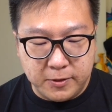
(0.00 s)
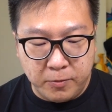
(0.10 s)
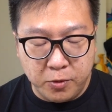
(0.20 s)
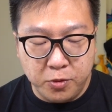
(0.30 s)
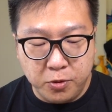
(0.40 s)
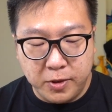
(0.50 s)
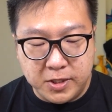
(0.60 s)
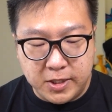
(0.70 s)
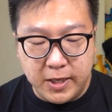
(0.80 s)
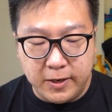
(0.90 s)
you, you will
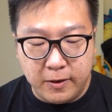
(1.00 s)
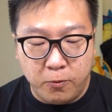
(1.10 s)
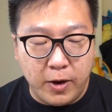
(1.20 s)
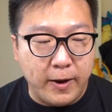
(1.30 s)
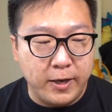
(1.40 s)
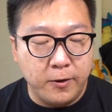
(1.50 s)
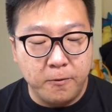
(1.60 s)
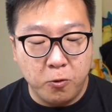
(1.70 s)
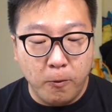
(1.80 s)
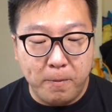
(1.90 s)
see it in the wild and
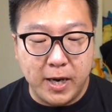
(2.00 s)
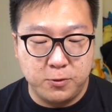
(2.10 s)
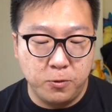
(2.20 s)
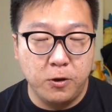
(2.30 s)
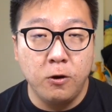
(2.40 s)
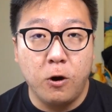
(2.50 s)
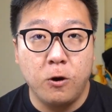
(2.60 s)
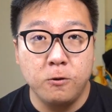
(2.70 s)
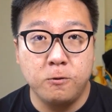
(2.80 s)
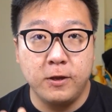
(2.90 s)
your Go Plus will not lock
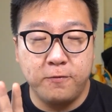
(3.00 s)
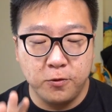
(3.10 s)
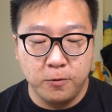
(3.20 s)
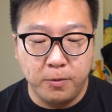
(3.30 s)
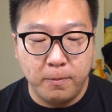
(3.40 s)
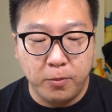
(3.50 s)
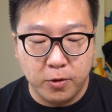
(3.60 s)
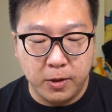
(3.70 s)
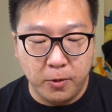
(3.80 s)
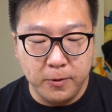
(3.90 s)
onto the photo bomb
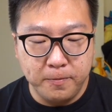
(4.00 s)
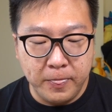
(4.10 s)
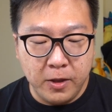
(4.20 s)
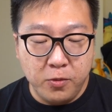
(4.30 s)
Pokemon,